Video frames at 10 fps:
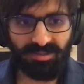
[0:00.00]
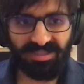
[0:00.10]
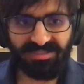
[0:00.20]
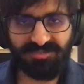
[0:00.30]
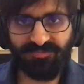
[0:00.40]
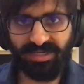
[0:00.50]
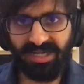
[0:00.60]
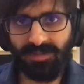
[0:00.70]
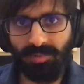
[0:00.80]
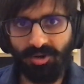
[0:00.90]
let's
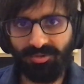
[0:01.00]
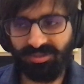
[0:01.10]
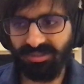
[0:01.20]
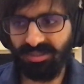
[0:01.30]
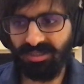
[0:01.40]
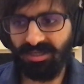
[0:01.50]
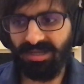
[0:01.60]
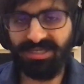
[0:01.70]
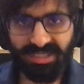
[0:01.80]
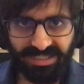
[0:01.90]
forget about
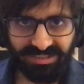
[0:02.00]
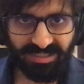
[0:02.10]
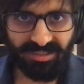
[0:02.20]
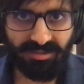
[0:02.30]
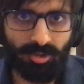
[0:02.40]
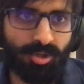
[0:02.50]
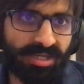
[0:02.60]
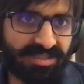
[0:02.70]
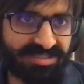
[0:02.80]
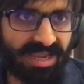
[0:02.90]
an early dinner, or
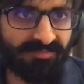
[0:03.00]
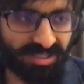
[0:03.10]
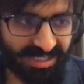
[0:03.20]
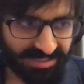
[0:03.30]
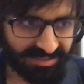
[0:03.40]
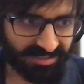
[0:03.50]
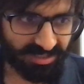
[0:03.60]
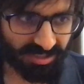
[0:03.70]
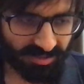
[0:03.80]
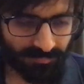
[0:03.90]
let's have a late
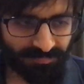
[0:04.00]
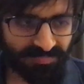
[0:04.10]
dinner,